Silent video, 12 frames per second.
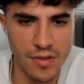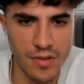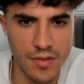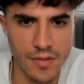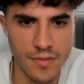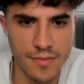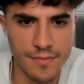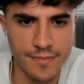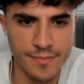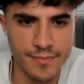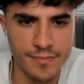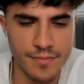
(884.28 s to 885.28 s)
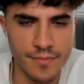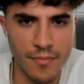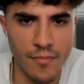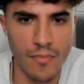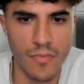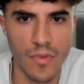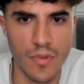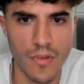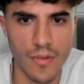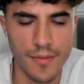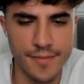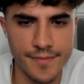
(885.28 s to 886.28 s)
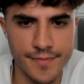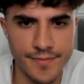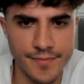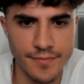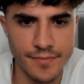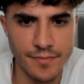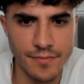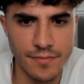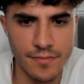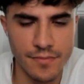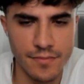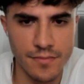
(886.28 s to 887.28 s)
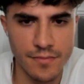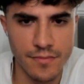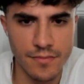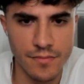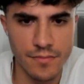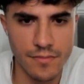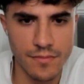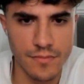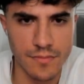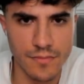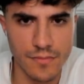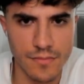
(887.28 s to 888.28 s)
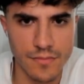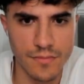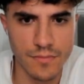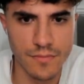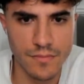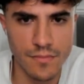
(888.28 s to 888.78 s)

No one is speaking in this clip.